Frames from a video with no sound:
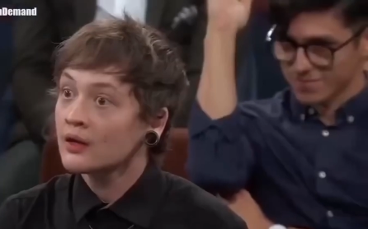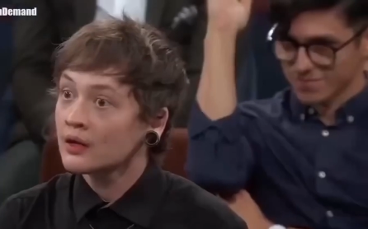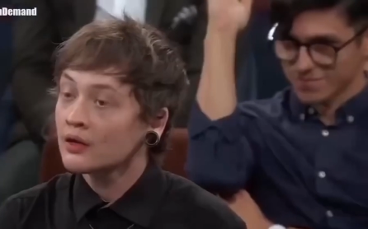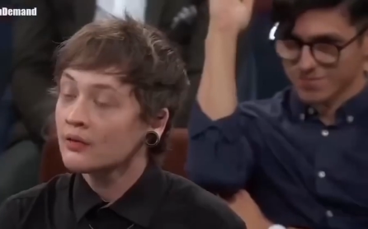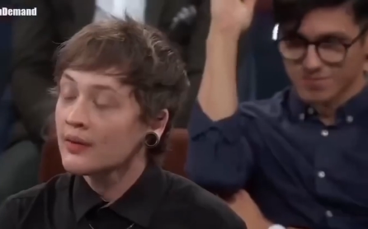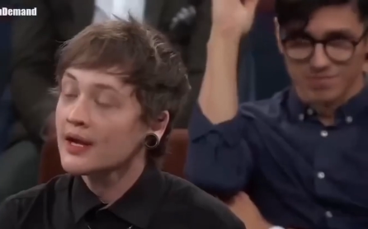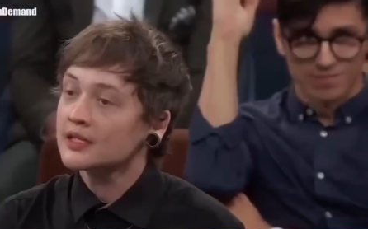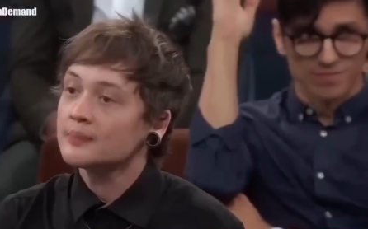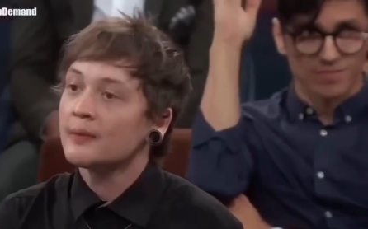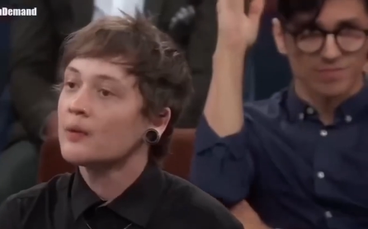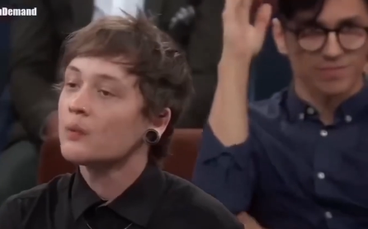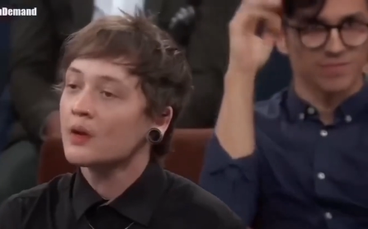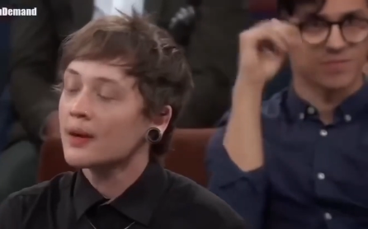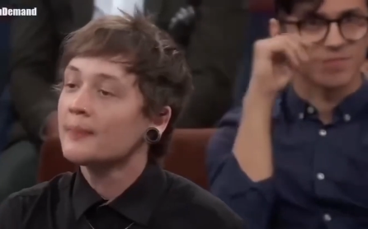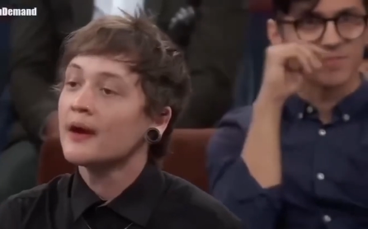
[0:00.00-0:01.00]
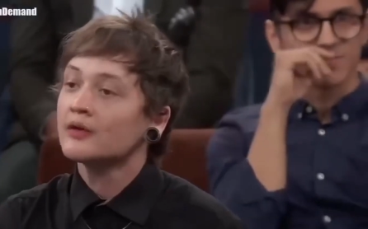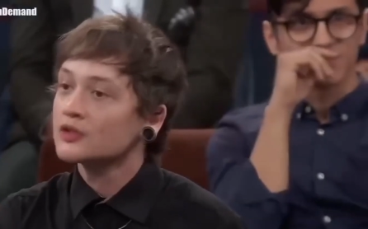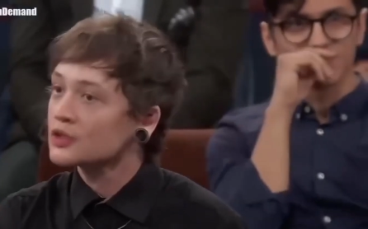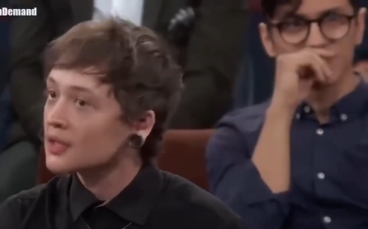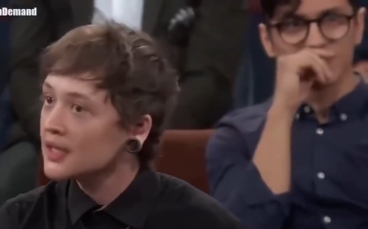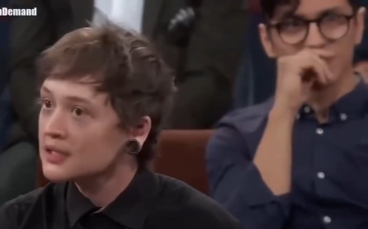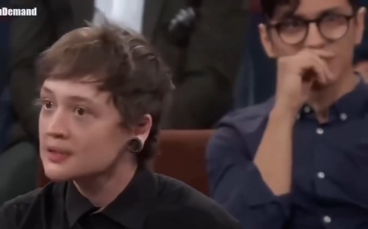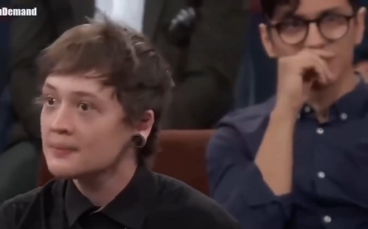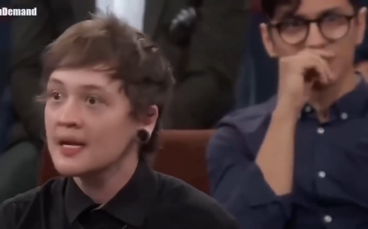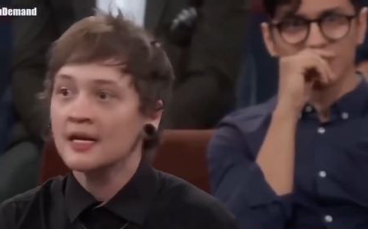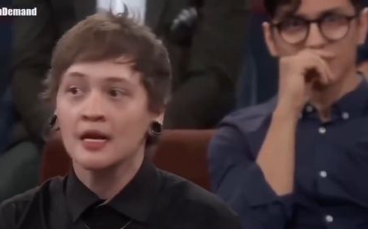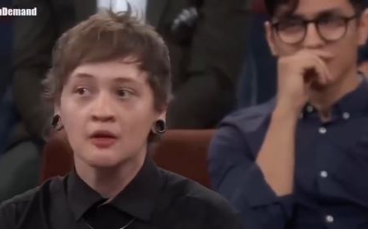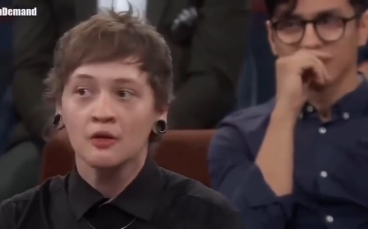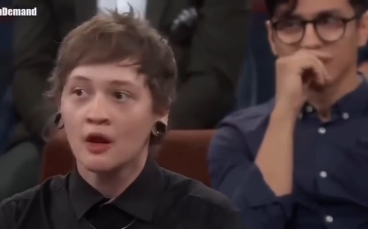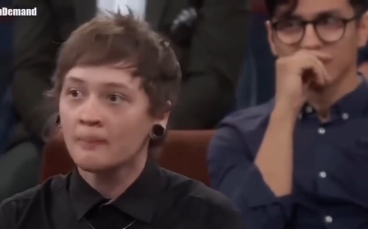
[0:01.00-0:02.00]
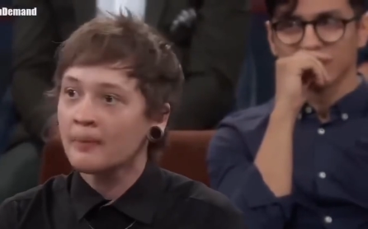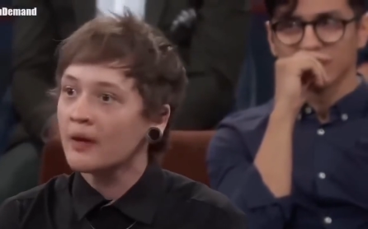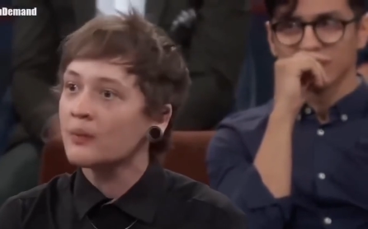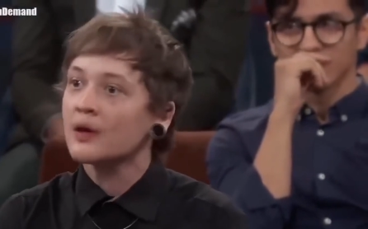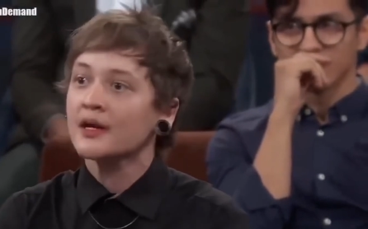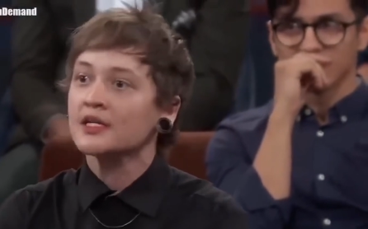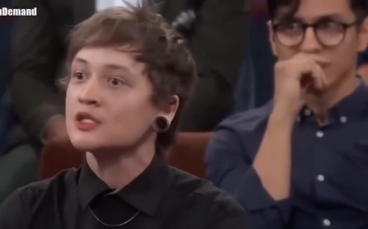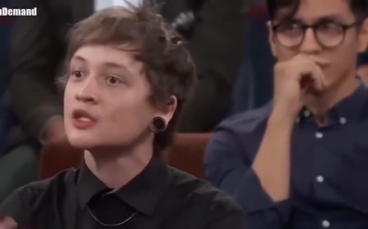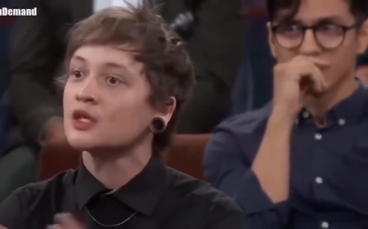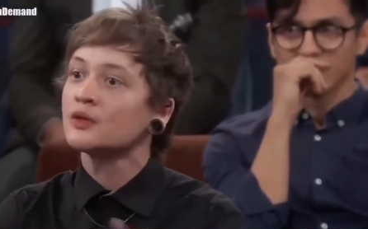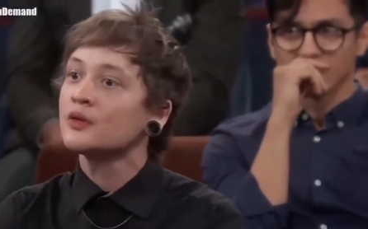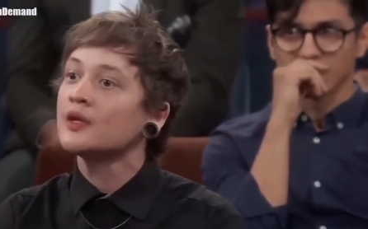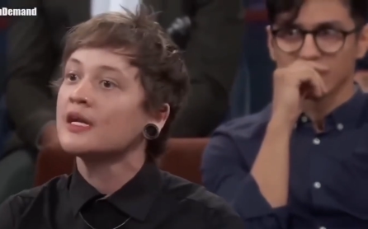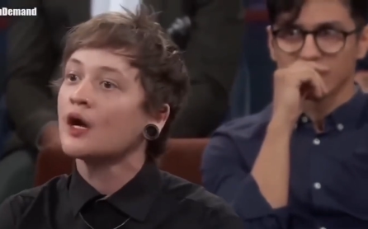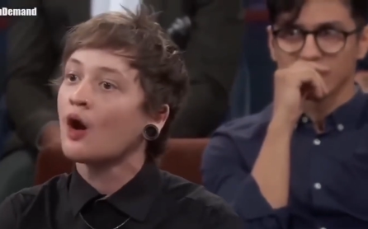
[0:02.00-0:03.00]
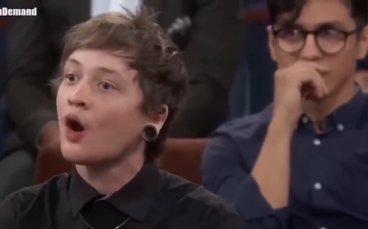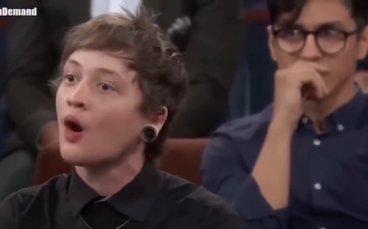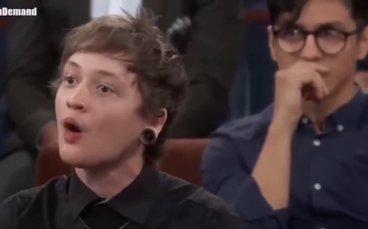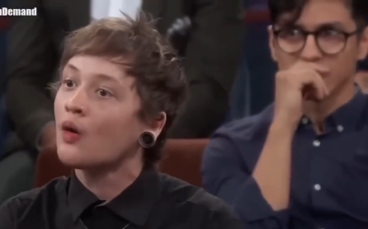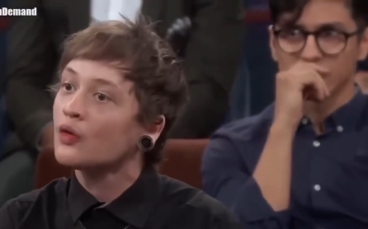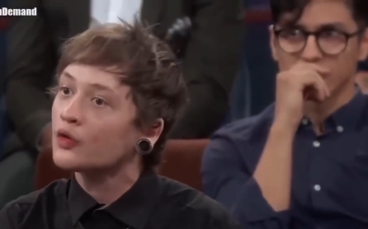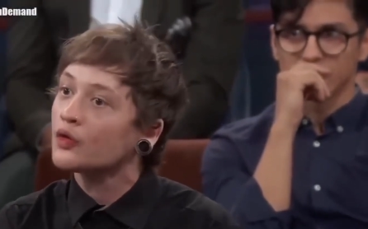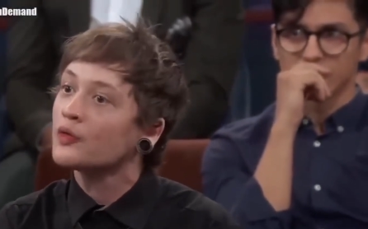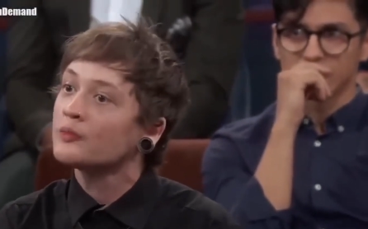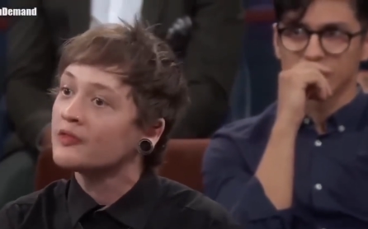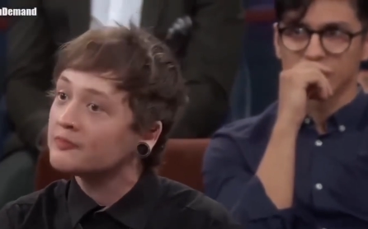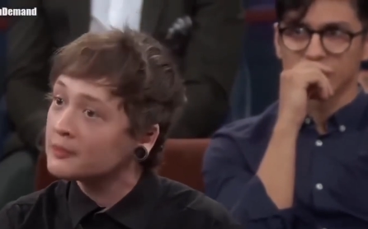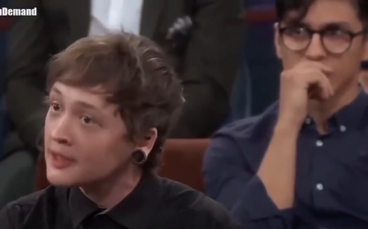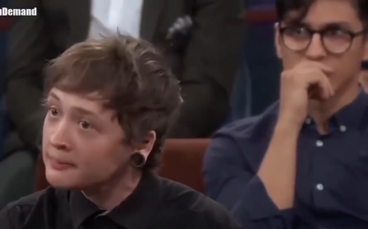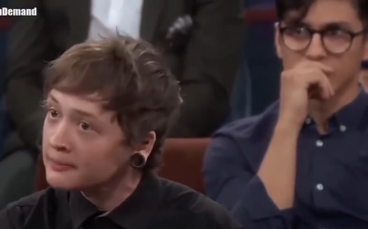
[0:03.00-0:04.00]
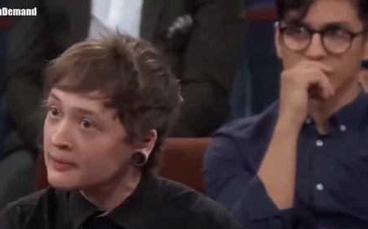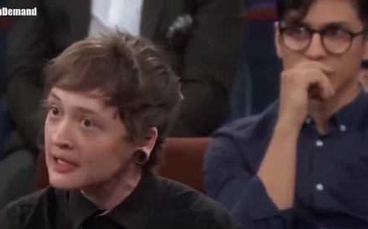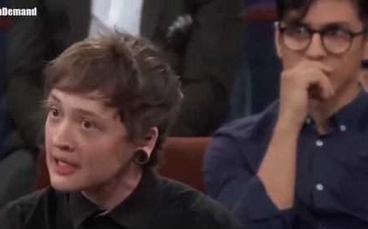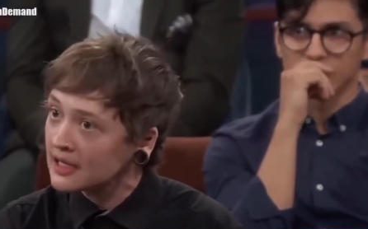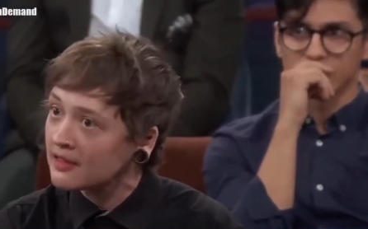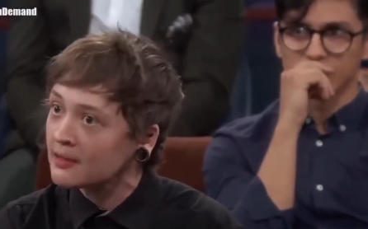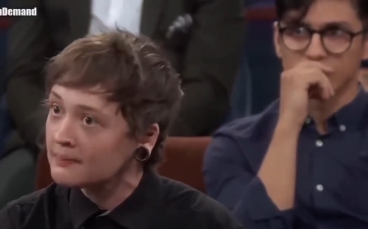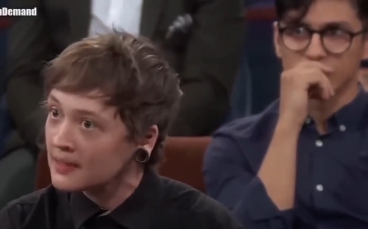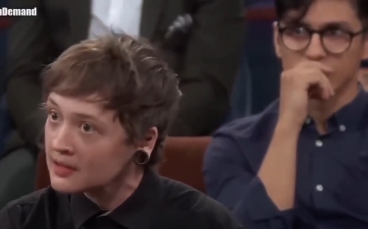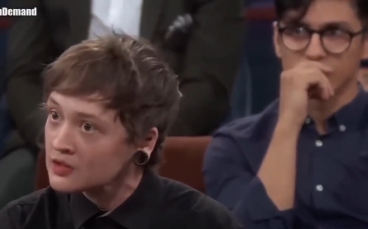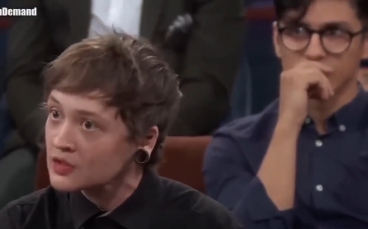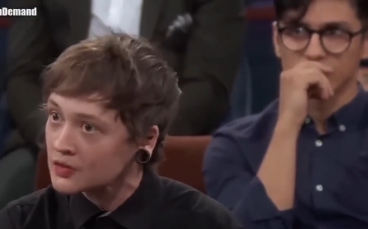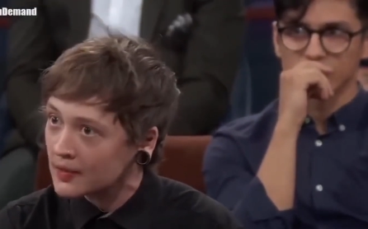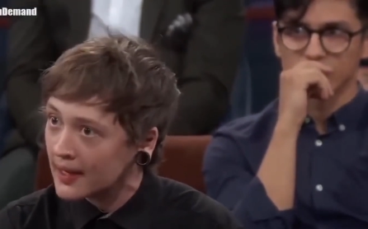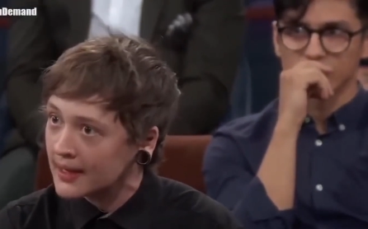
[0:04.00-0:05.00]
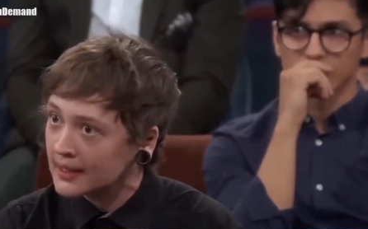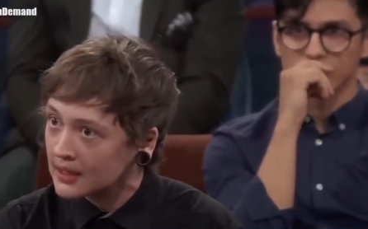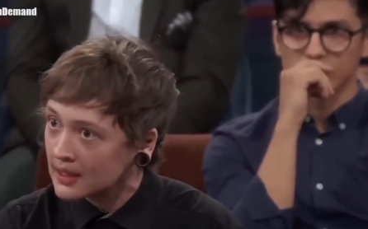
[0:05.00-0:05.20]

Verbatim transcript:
Speaker 1: Correct, but what about trans men and non-binary? We're not excluding men. a whole group of they're, people. They're women dressed as